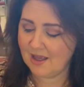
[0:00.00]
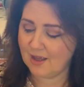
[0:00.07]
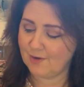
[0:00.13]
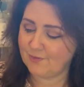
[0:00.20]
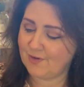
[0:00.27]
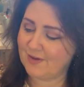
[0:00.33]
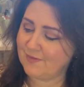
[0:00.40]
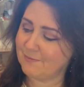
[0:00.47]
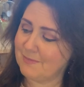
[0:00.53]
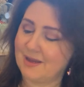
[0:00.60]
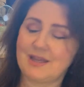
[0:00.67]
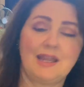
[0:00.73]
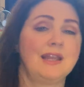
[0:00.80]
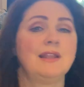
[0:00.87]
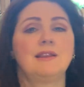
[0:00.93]
of even
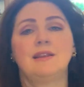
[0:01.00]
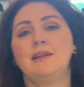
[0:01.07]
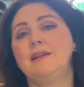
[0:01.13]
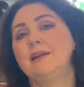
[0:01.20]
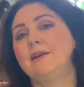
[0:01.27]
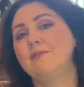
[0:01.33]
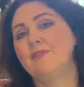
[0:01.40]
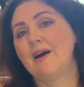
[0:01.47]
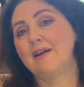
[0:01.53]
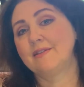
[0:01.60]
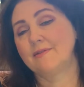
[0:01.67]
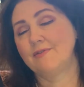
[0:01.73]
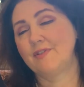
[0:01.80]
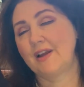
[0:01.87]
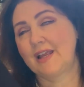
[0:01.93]
making the
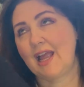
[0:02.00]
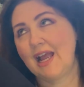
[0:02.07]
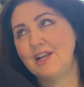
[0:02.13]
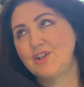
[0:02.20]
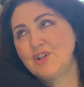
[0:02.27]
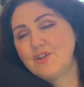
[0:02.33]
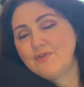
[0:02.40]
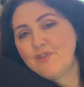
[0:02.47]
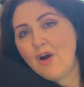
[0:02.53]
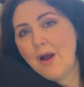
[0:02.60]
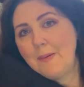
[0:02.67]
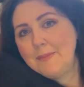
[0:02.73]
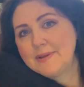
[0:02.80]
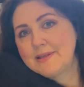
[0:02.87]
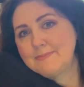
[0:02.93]
Vacation
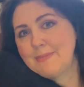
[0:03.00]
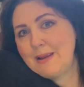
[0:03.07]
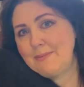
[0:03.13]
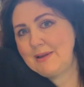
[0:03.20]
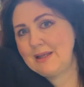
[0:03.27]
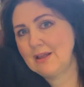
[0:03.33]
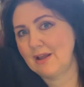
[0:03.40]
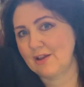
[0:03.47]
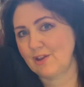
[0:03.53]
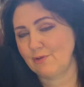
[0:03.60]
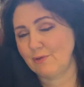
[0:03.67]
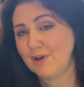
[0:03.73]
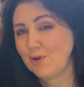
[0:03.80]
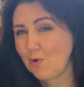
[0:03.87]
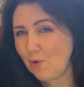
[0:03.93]
Vibes maybe like
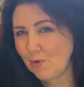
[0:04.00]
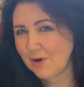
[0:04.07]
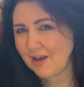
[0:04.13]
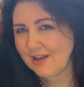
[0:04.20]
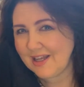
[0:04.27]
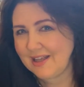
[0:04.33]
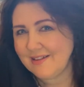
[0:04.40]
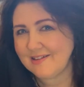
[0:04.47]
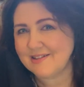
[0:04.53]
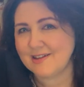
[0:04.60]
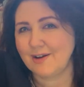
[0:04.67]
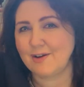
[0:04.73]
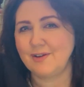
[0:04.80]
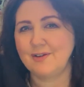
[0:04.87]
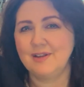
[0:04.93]
3/4 length,
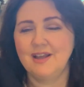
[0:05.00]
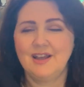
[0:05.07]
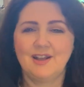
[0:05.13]
so